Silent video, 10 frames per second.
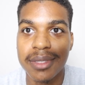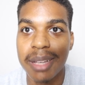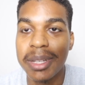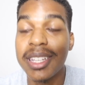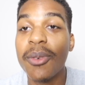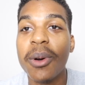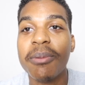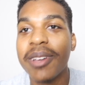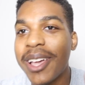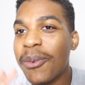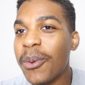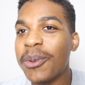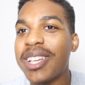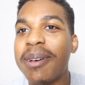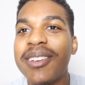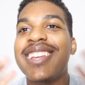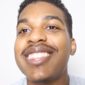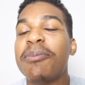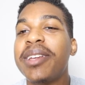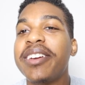I mean, it will, okay, we'll talk about
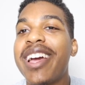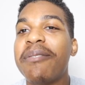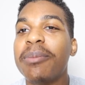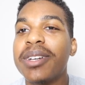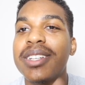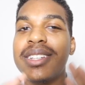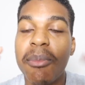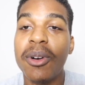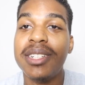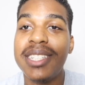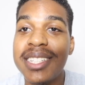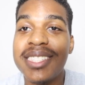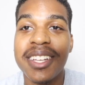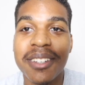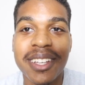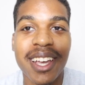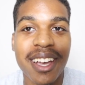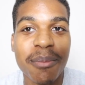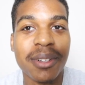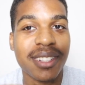not the better camera, but more detailed
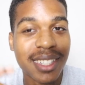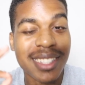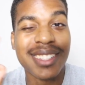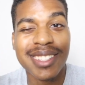camera.